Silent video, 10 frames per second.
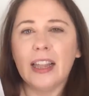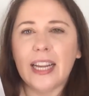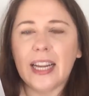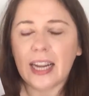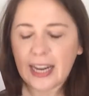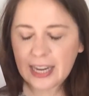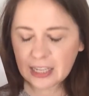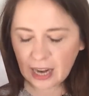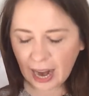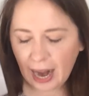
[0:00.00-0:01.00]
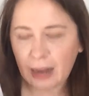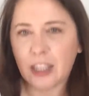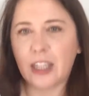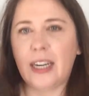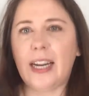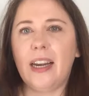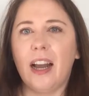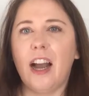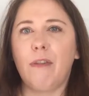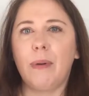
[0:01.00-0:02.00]
He is actually
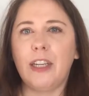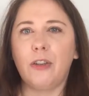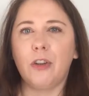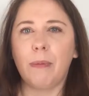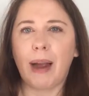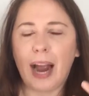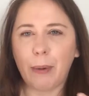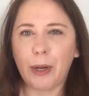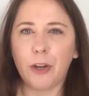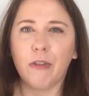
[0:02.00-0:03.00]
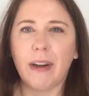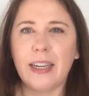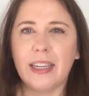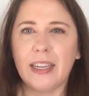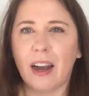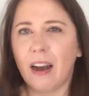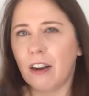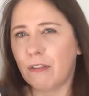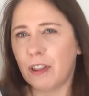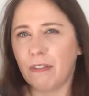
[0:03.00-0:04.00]
alive when he's talking about how he curated
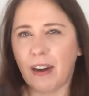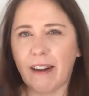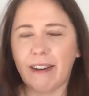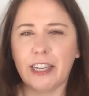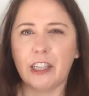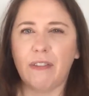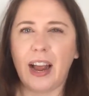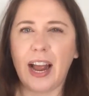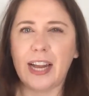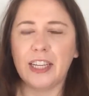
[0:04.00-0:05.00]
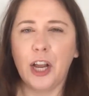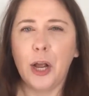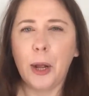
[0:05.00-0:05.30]
art for the various fairs.